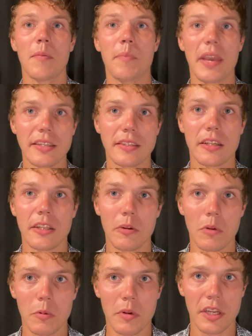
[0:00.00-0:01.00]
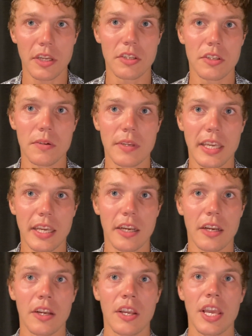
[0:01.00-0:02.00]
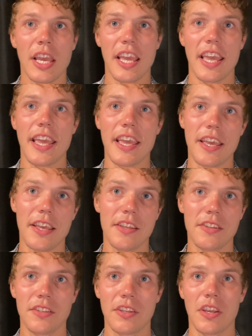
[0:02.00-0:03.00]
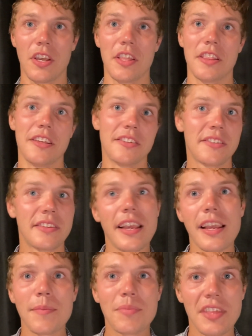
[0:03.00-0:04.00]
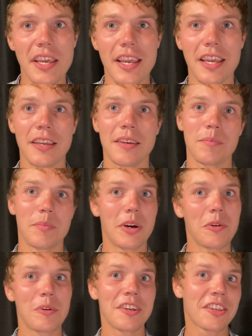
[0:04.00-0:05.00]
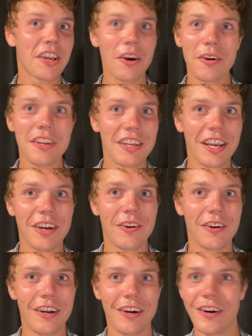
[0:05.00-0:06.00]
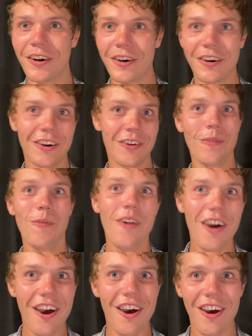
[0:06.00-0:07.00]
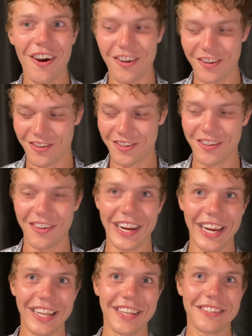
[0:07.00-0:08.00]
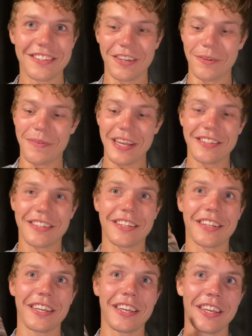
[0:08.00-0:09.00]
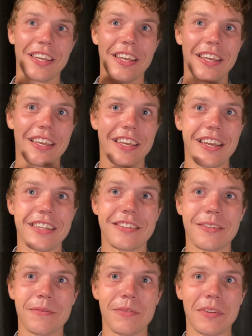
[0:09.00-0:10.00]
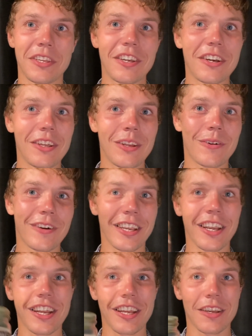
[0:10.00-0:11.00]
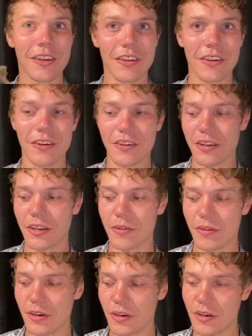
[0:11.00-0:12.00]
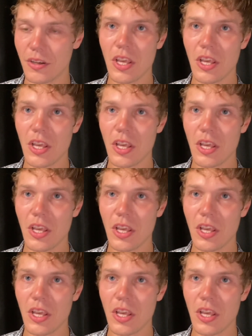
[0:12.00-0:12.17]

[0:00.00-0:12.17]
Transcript: Basically, what we're going to do here is the same thing, but with coconut oil. Whoa! Right? So basically, get some good organic coconut oil,